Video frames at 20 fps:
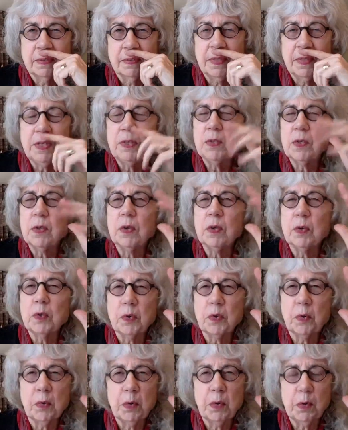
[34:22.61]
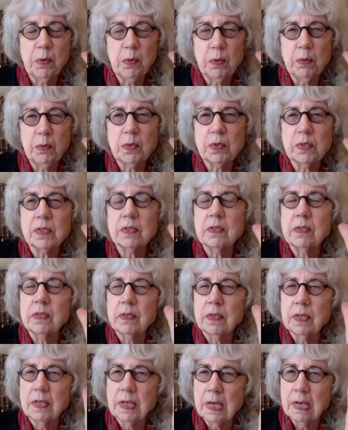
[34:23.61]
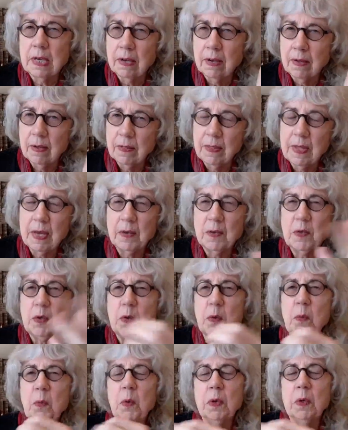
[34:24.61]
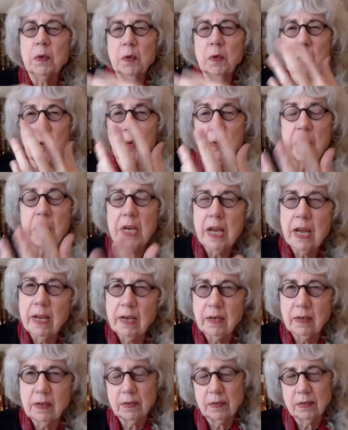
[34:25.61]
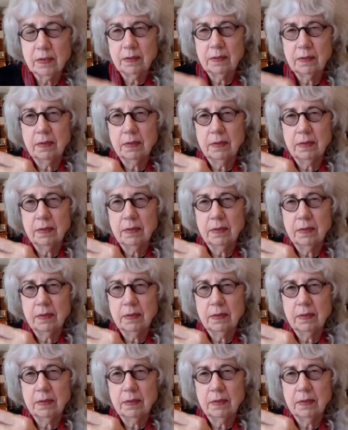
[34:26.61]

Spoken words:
These are truths that you will create